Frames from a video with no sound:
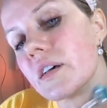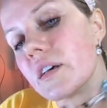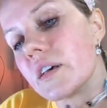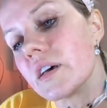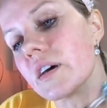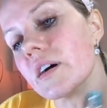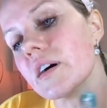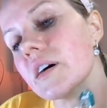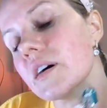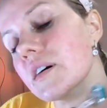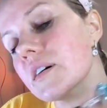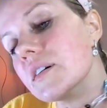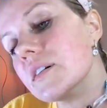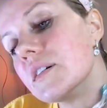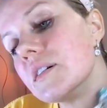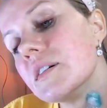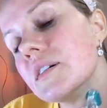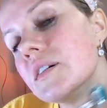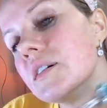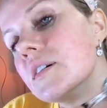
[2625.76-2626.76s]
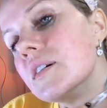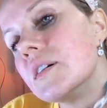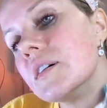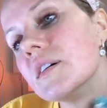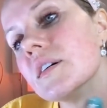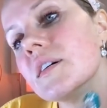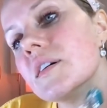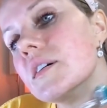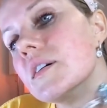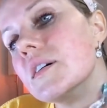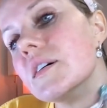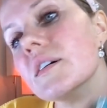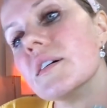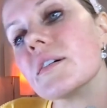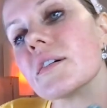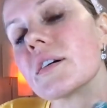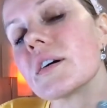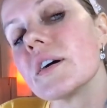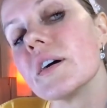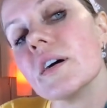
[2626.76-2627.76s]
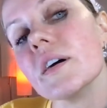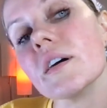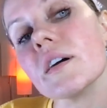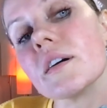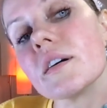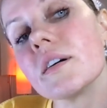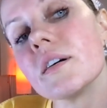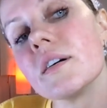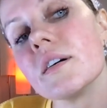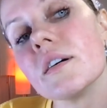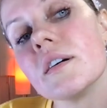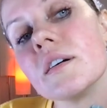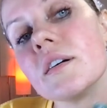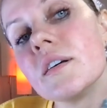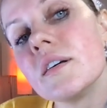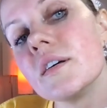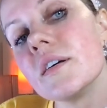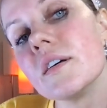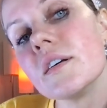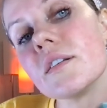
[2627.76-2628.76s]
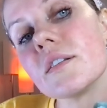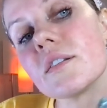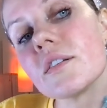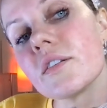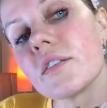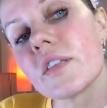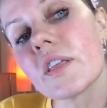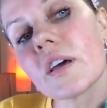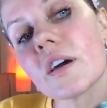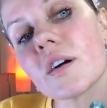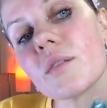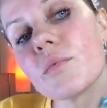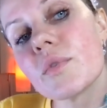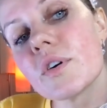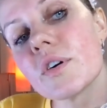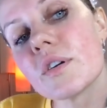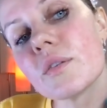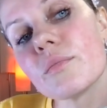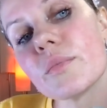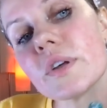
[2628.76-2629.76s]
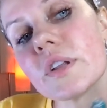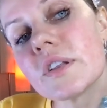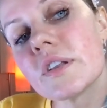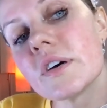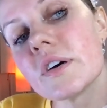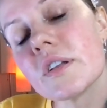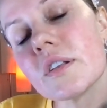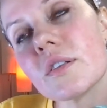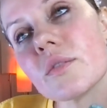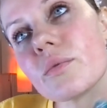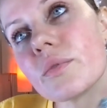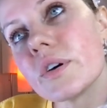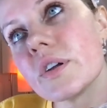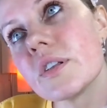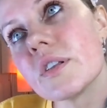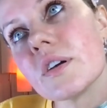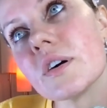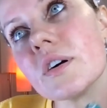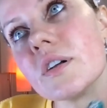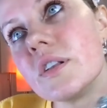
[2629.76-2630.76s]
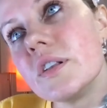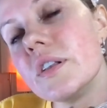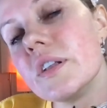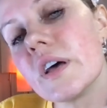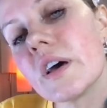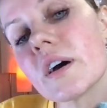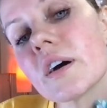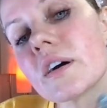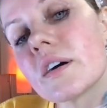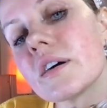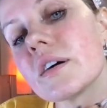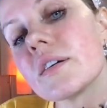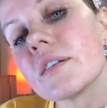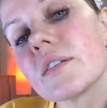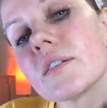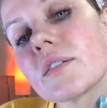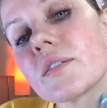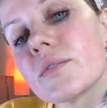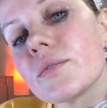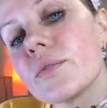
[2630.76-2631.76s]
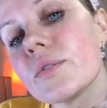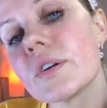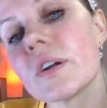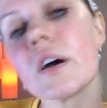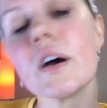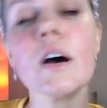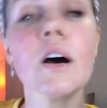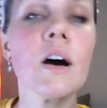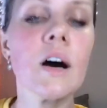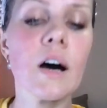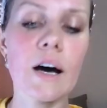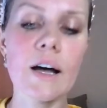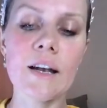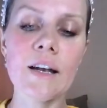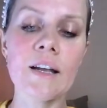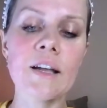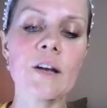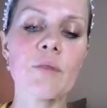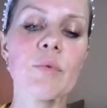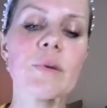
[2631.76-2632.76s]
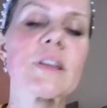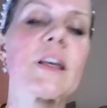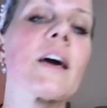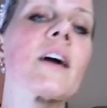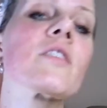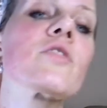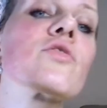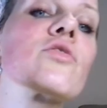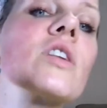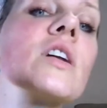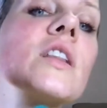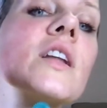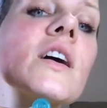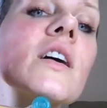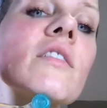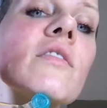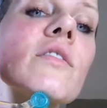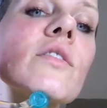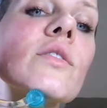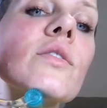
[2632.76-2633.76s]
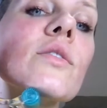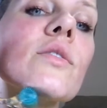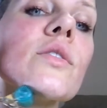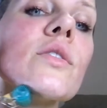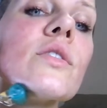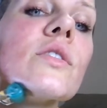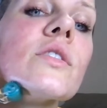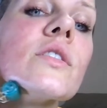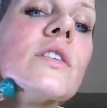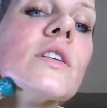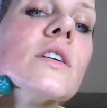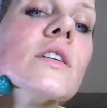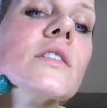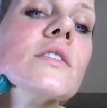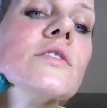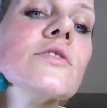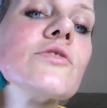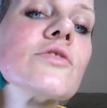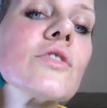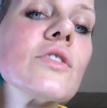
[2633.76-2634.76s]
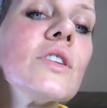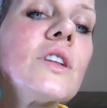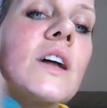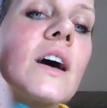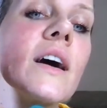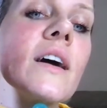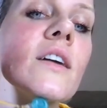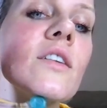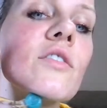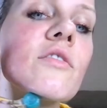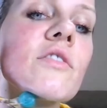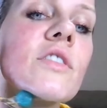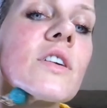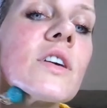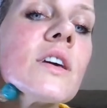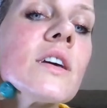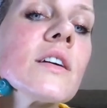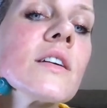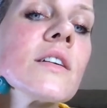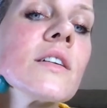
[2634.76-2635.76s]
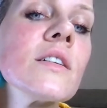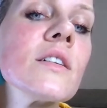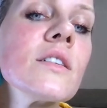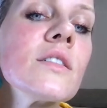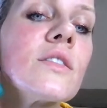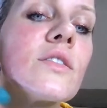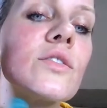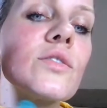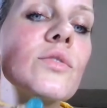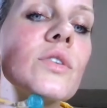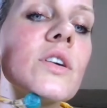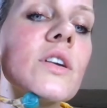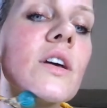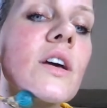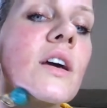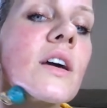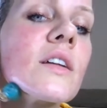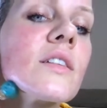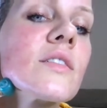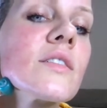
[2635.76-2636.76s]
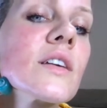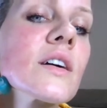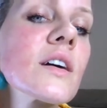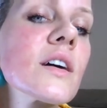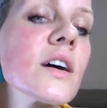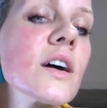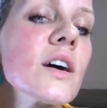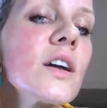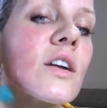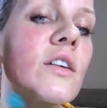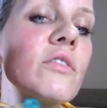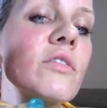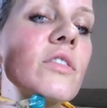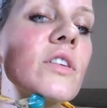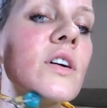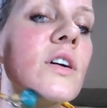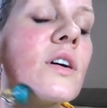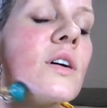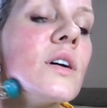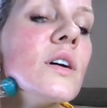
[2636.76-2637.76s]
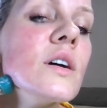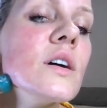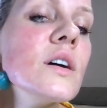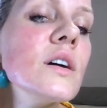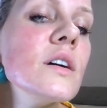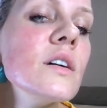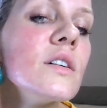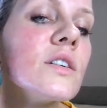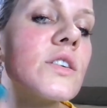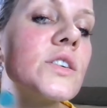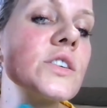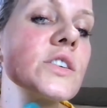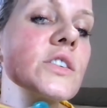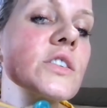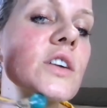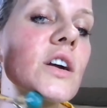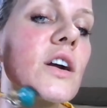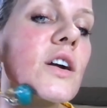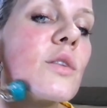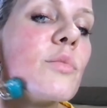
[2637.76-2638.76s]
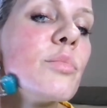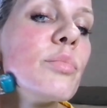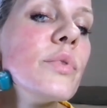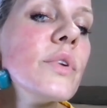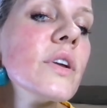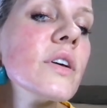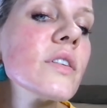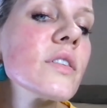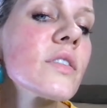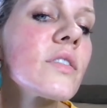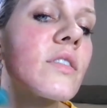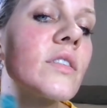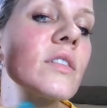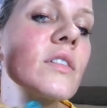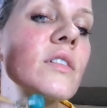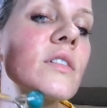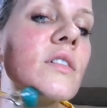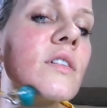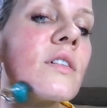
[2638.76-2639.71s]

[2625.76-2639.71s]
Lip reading: Yeah. Okay. So I think I'm gonna be done with a neck soon. A little bit extra love on the jawline over here to enhance that kind of sharpness.